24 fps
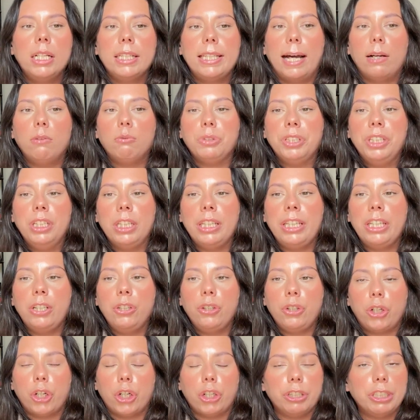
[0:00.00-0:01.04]
that really
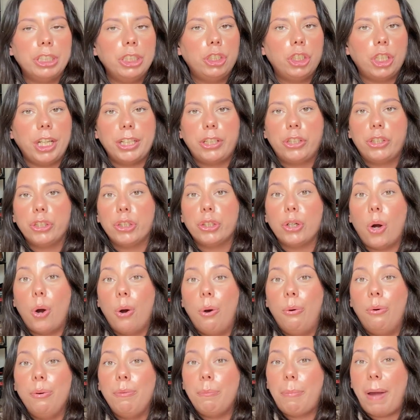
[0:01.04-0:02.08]
encourage like your
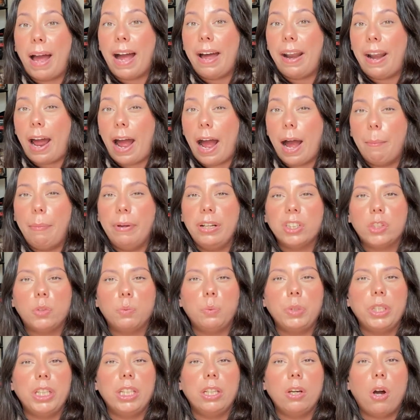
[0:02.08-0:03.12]
own bad habits.
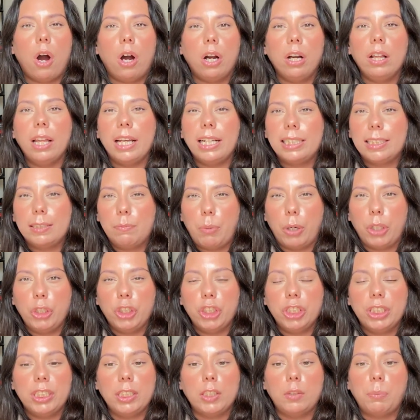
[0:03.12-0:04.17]
We are like
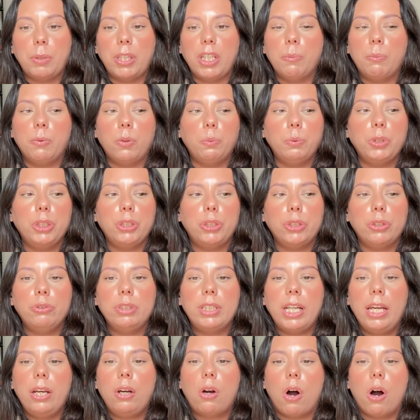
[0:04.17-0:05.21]
sponges as people. We do
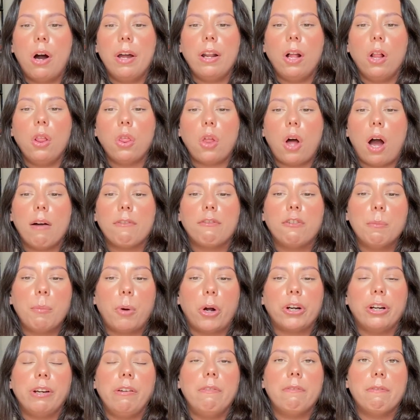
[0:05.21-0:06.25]
take on a lot from
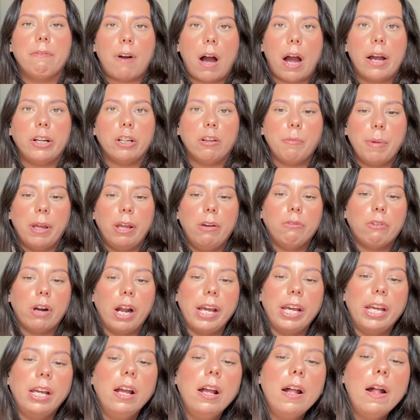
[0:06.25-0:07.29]
our environment,
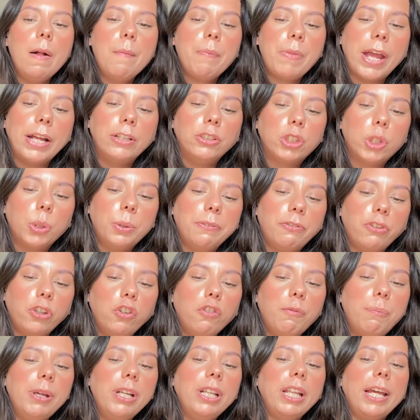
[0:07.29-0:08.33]
right? And so if
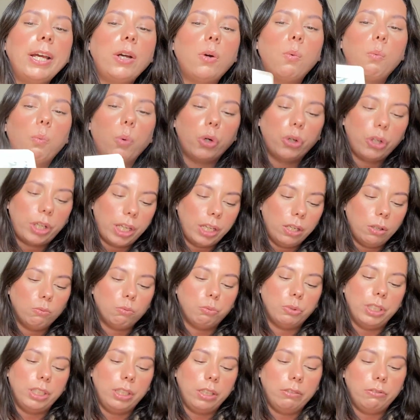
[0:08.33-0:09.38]
you've been like working
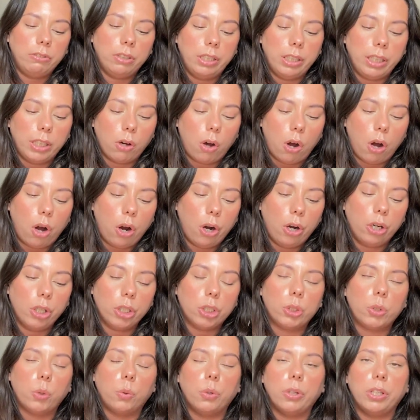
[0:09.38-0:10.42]
really really
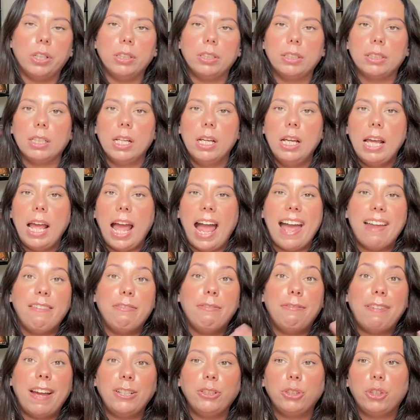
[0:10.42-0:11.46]
hard towards
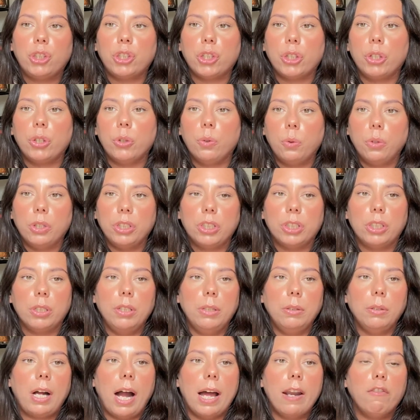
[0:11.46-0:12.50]
adventure or
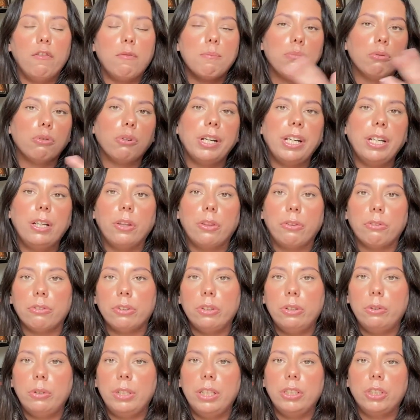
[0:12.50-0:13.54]
to kind of break
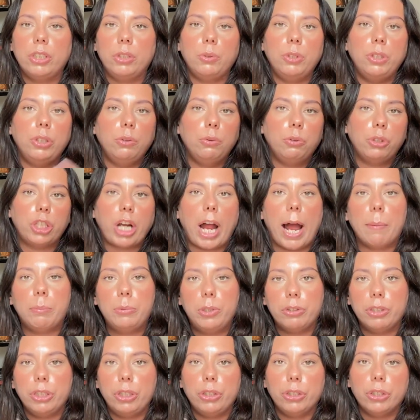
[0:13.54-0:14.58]
through into a new
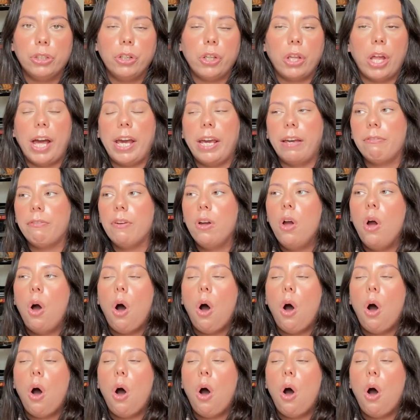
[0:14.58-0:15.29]
chapter in your life,